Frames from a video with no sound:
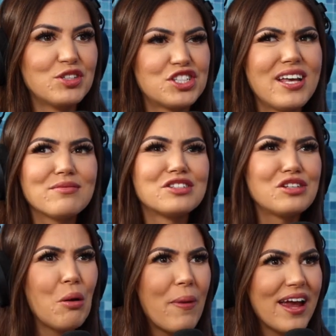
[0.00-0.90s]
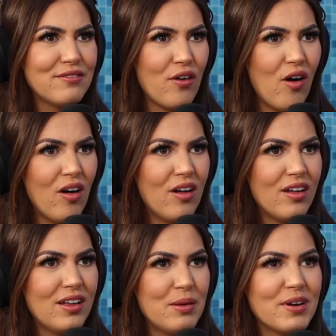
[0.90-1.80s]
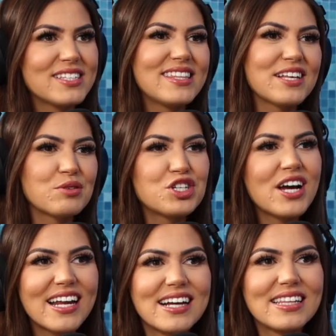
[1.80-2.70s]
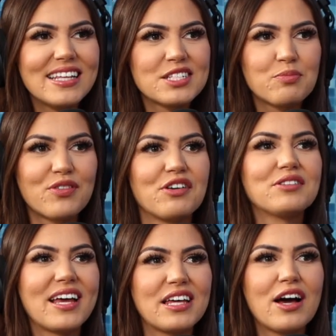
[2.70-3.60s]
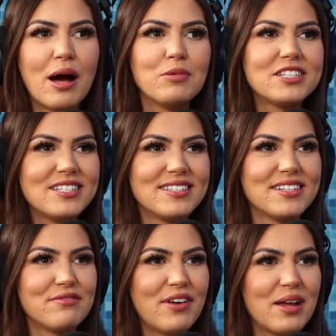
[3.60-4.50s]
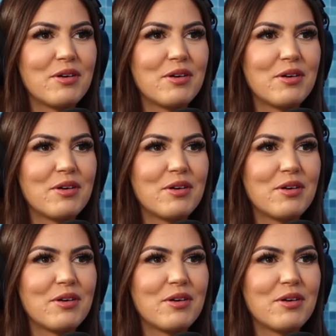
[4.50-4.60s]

Which sounds so painful, but that's why she kind of had a lisp for like a couple seasons of Hannah